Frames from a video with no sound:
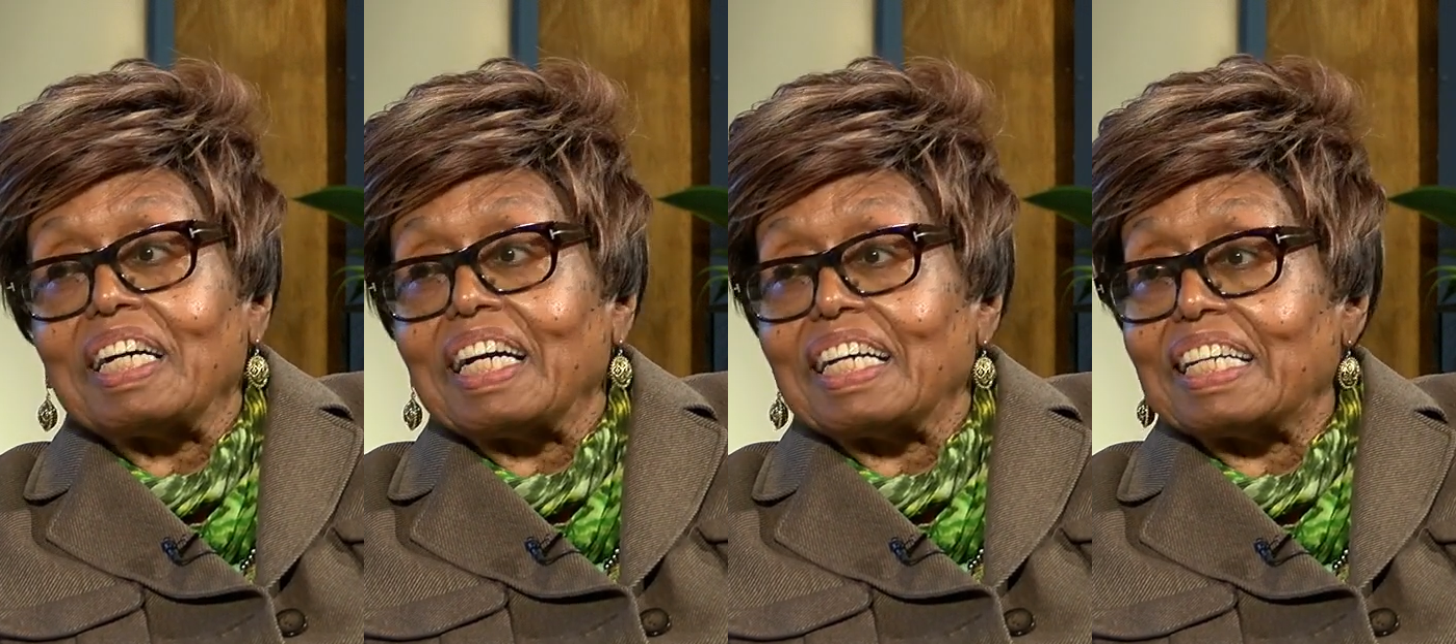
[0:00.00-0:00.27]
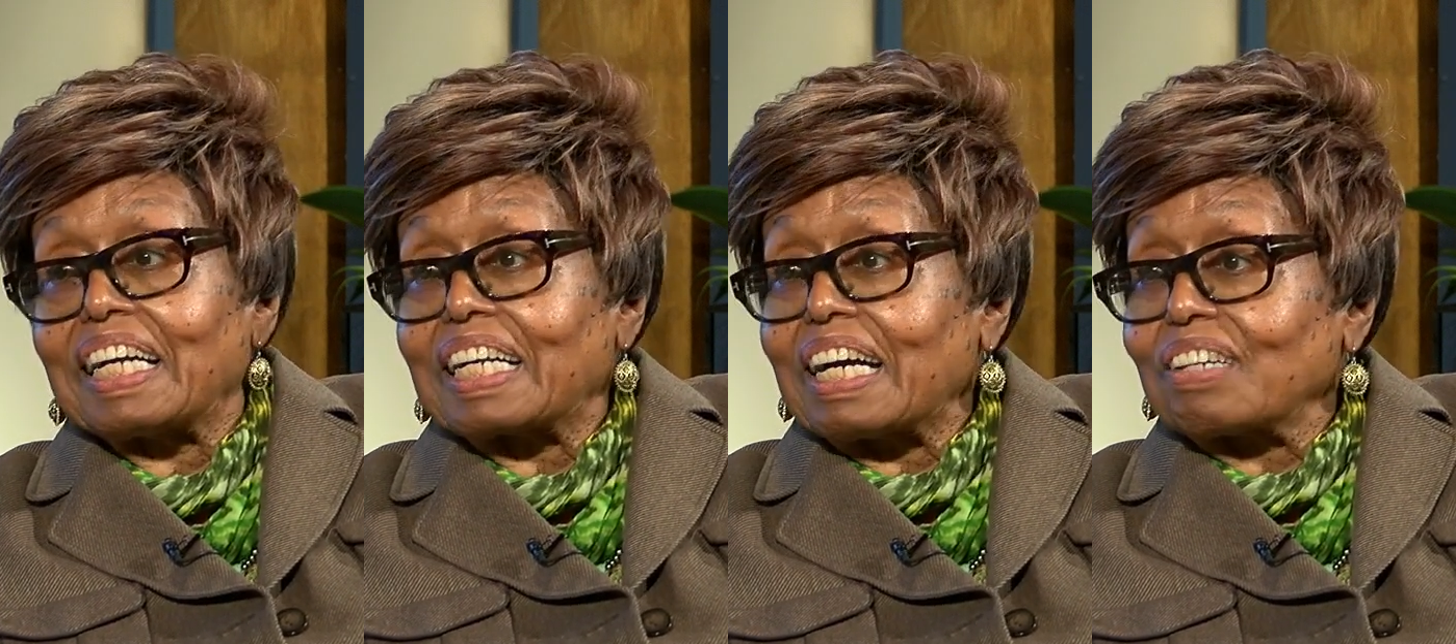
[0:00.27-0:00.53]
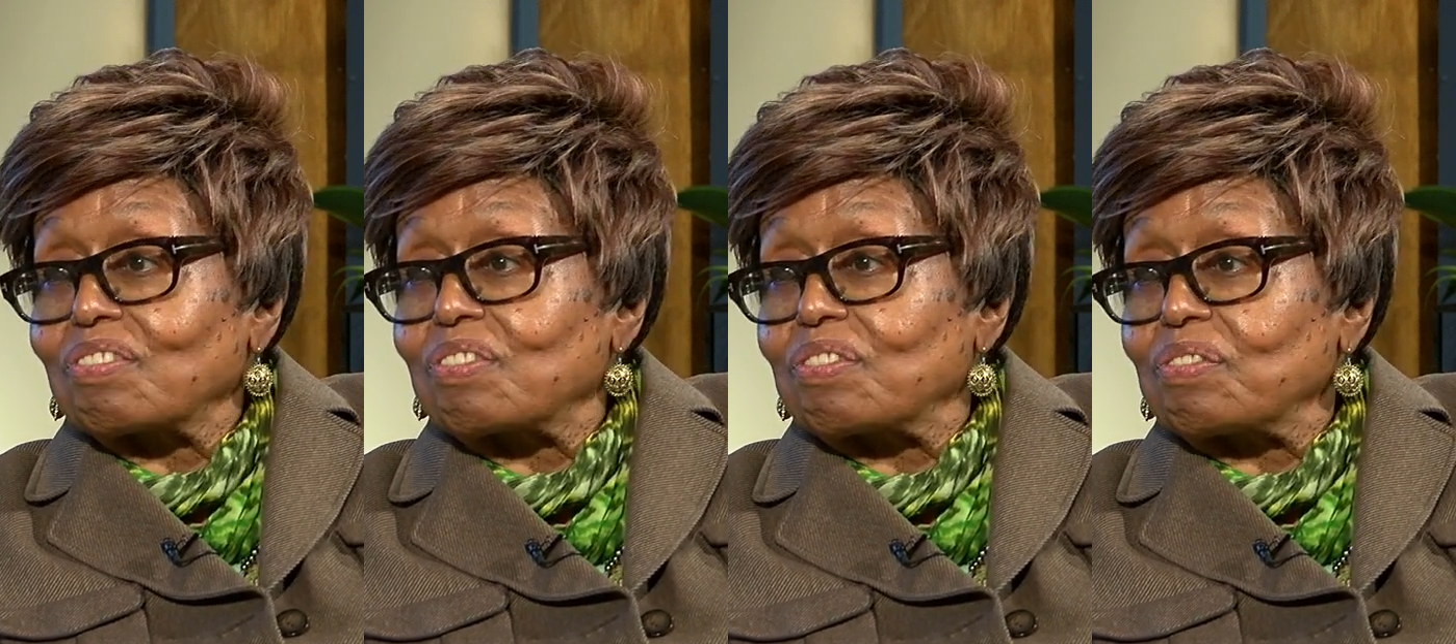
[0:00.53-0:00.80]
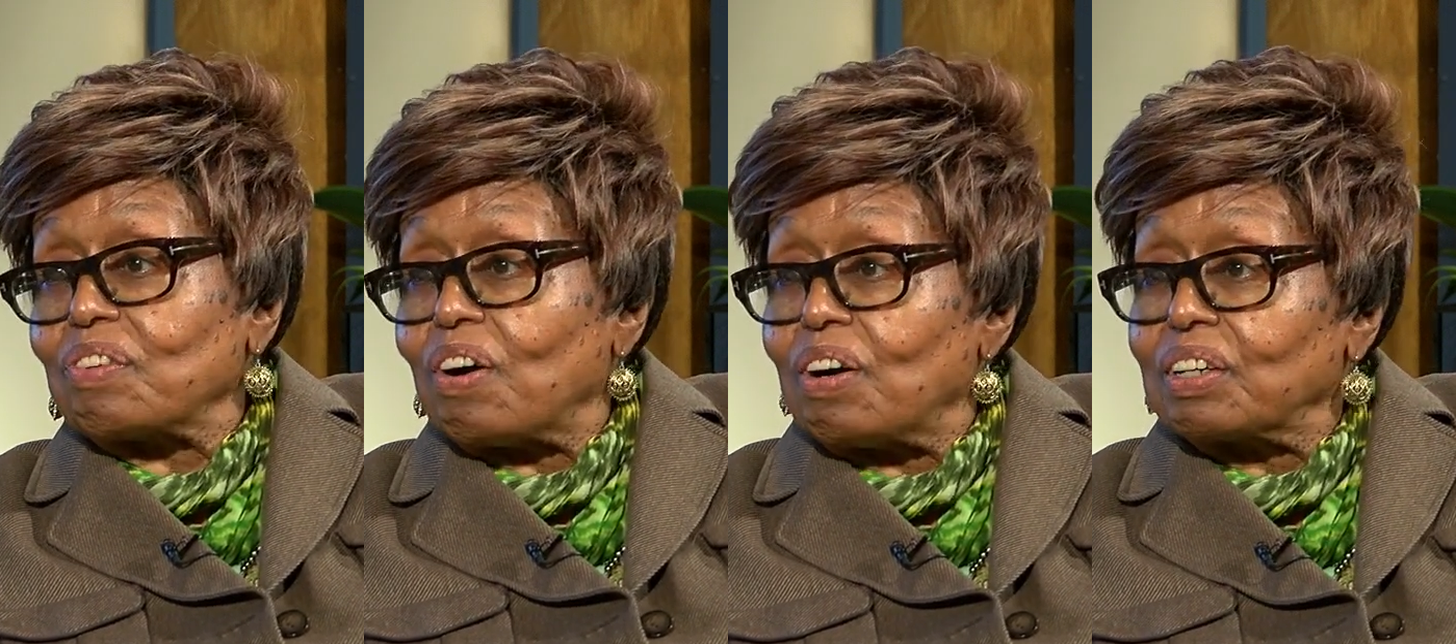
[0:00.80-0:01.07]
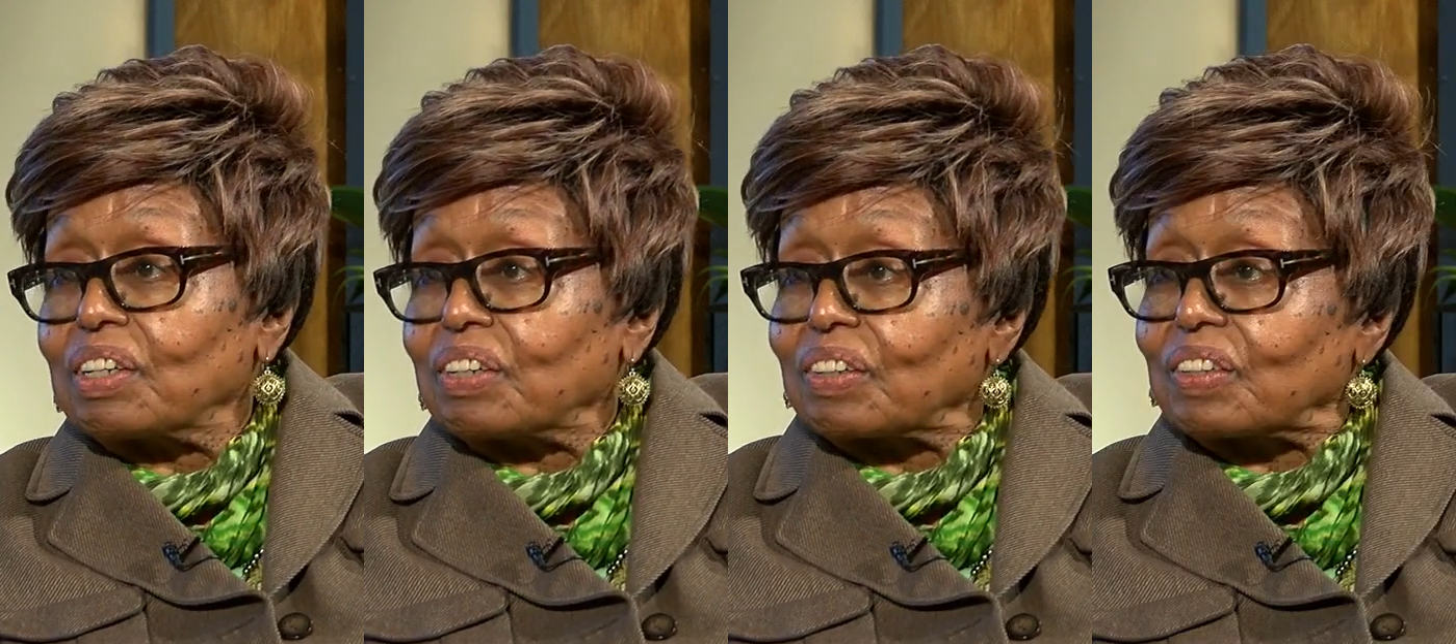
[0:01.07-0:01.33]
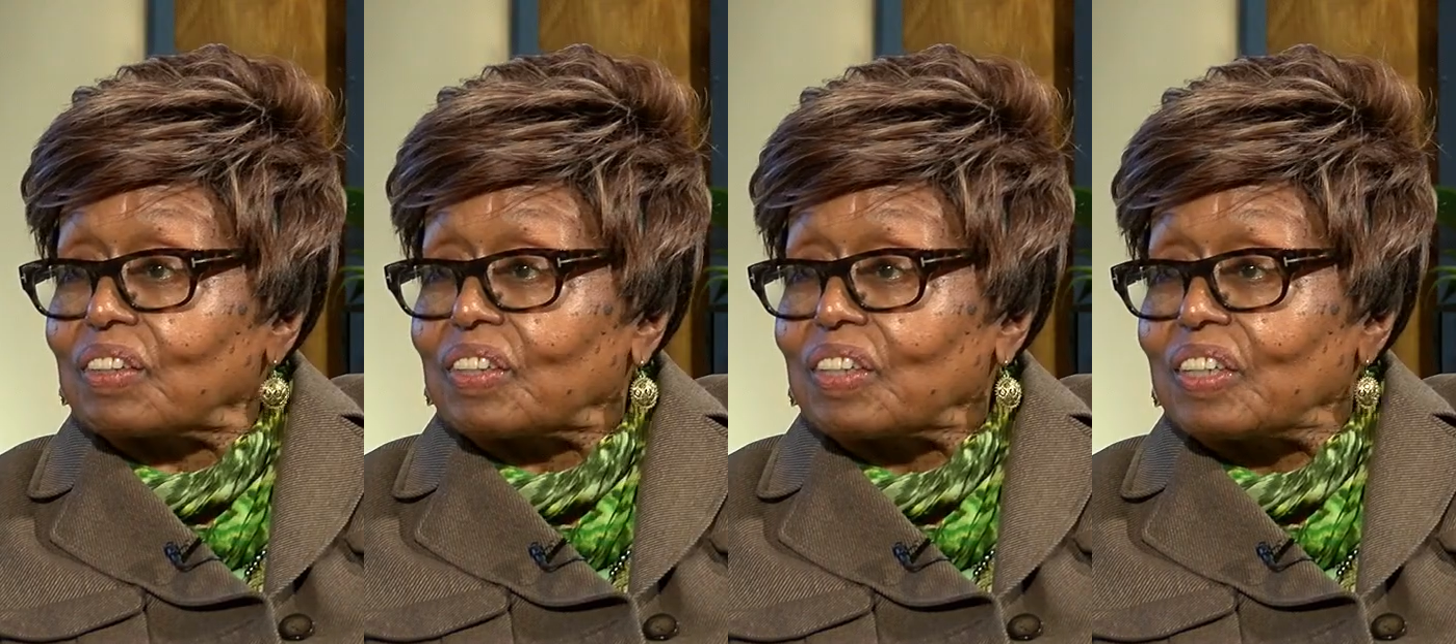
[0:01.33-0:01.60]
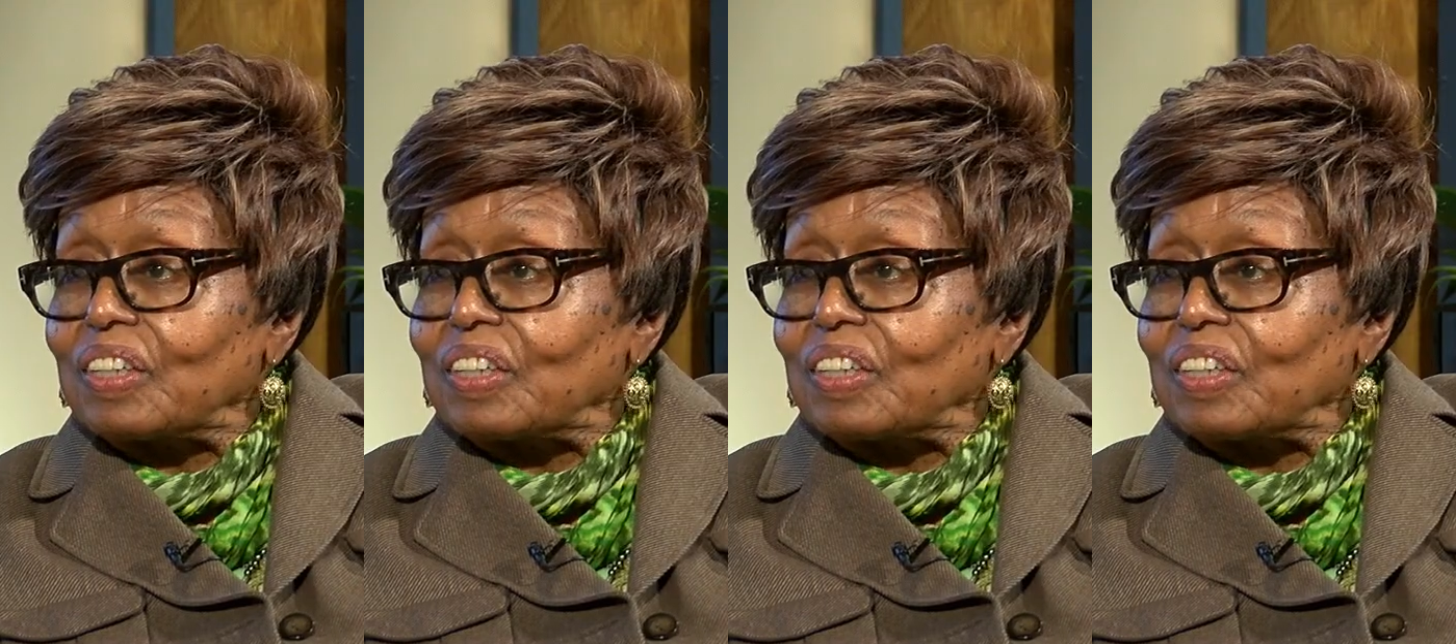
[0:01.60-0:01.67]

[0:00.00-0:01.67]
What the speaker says: and I got stronger.